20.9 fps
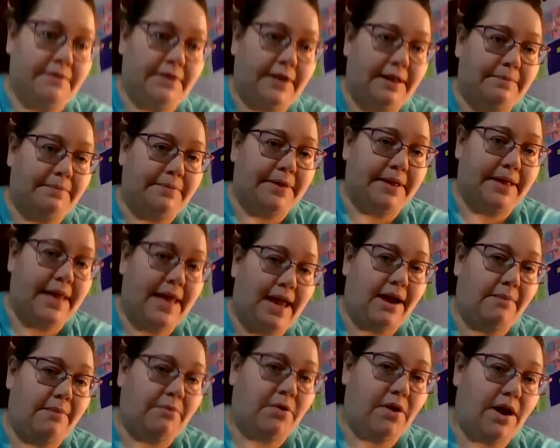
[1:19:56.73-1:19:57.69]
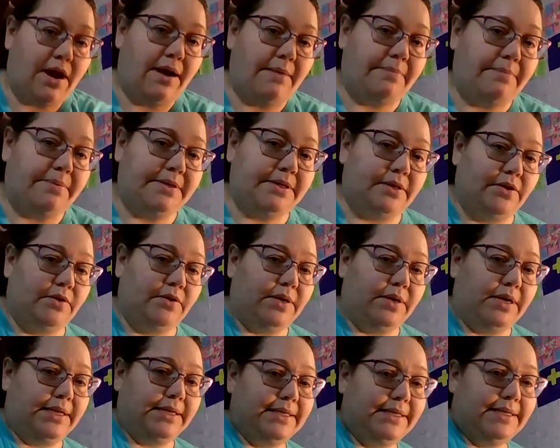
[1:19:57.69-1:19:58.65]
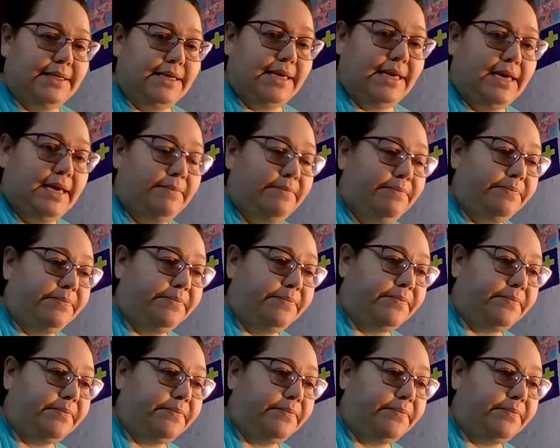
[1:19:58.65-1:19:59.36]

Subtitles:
flip the camera up so you can see.